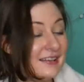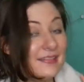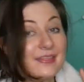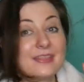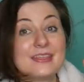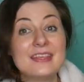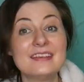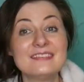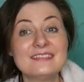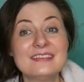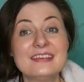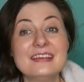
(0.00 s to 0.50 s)

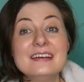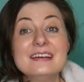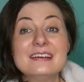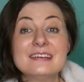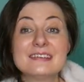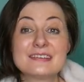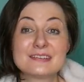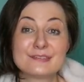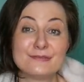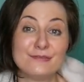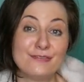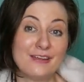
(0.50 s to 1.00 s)
This here
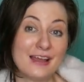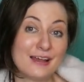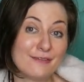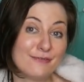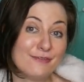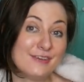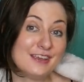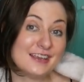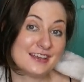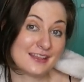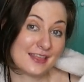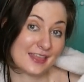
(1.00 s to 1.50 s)
is
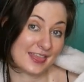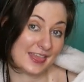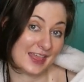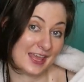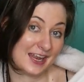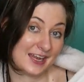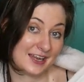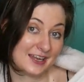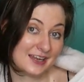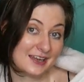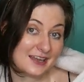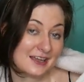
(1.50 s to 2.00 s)
fluffy and
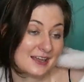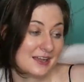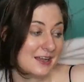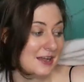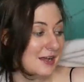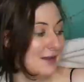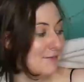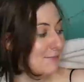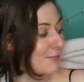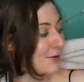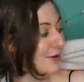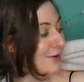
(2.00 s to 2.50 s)
thin,
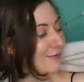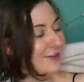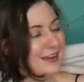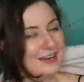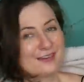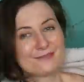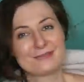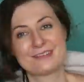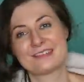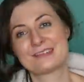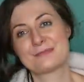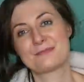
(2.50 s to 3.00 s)

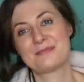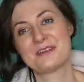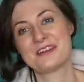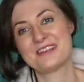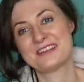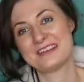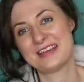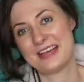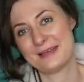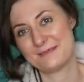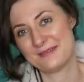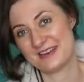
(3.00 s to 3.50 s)
perfect for
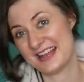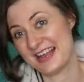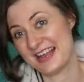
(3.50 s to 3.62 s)
springtime in